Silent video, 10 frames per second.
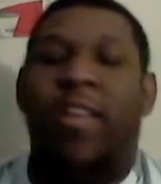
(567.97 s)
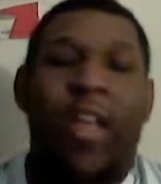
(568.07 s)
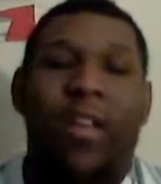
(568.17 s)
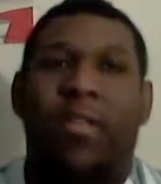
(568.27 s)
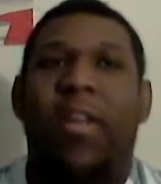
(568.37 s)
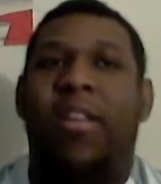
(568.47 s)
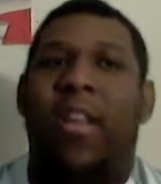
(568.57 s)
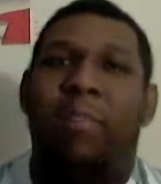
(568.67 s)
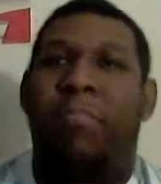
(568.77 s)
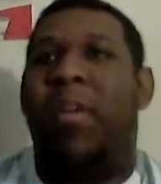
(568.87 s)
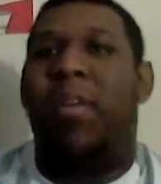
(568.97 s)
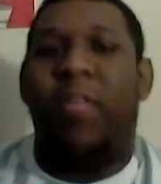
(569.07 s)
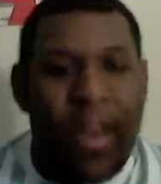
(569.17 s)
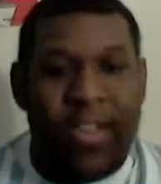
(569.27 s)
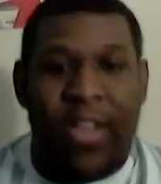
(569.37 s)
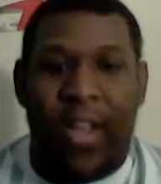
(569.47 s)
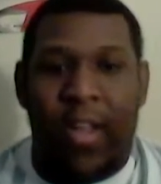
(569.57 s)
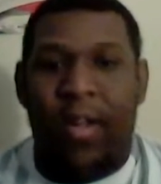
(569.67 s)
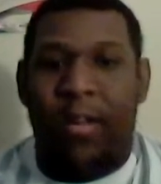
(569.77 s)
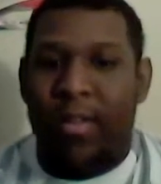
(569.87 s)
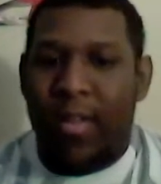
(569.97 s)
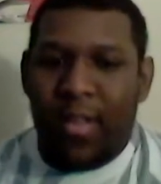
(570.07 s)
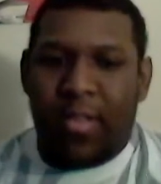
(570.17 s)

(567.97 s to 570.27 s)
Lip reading: danger is a lot bigger than his ego.